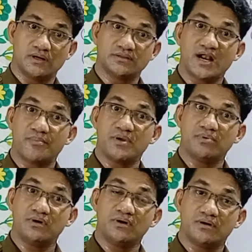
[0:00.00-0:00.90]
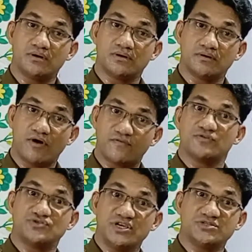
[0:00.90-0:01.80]
There are people, of
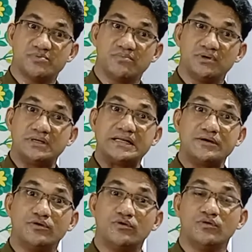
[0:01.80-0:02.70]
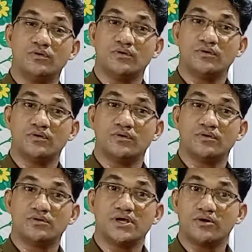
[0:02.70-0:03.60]
course, these people grow.
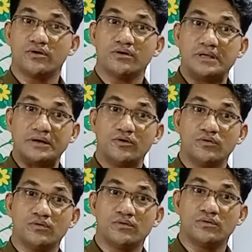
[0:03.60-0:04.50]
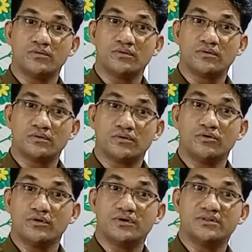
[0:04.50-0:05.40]
They don't grow
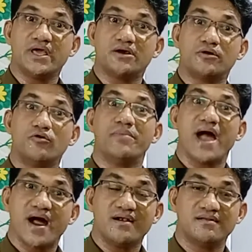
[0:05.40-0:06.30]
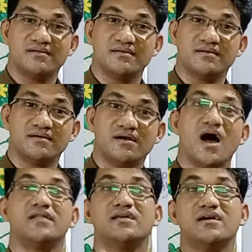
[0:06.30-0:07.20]
good. They grow bad
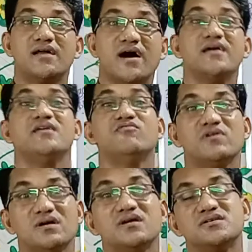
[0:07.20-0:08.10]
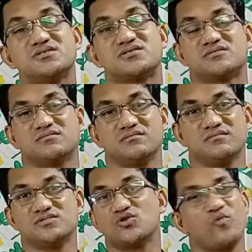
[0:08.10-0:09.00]
and they die worse.
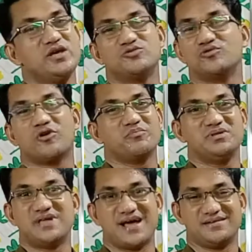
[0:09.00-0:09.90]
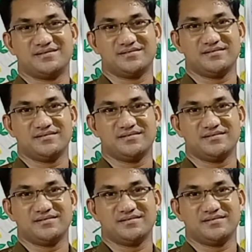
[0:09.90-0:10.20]
So we should not be that.